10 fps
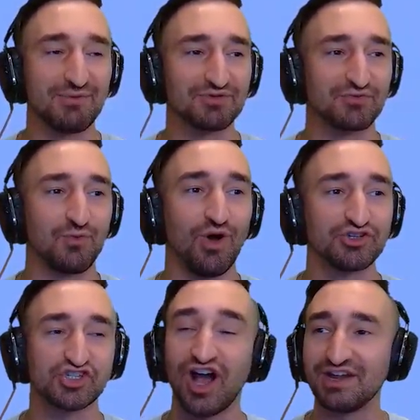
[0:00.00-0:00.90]
we were just
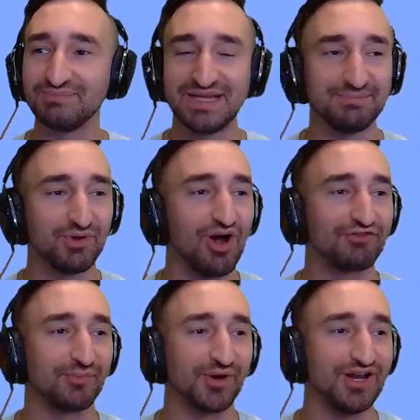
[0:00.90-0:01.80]
one-shotting people off
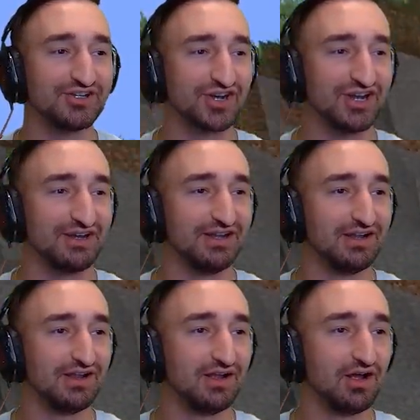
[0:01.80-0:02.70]
the okay, bridge. And they
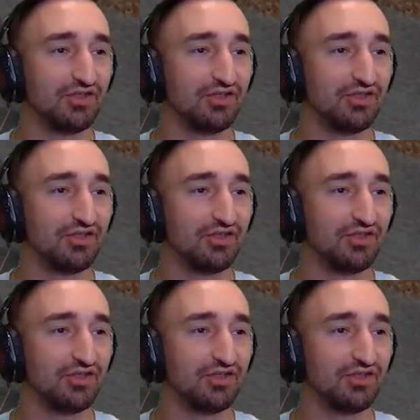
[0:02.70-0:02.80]
all oh on the